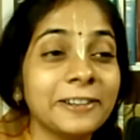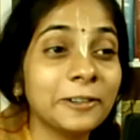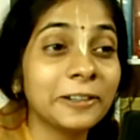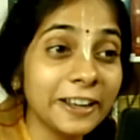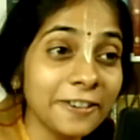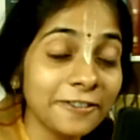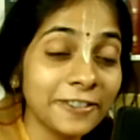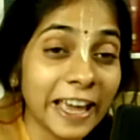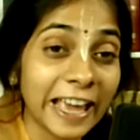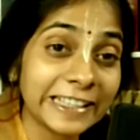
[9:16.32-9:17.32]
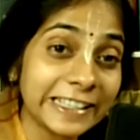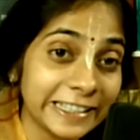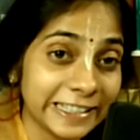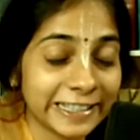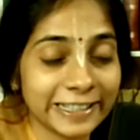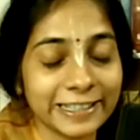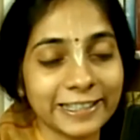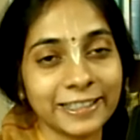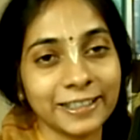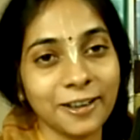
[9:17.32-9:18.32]
to give the essence
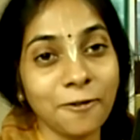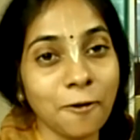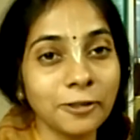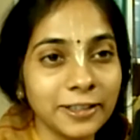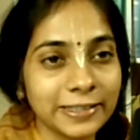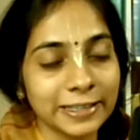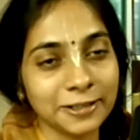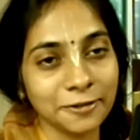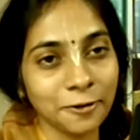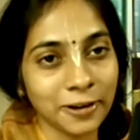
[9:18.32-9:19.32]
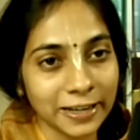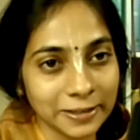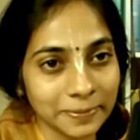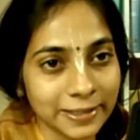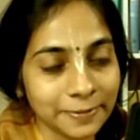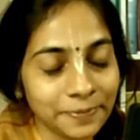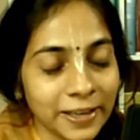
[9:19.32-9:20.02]
of all these 64 items.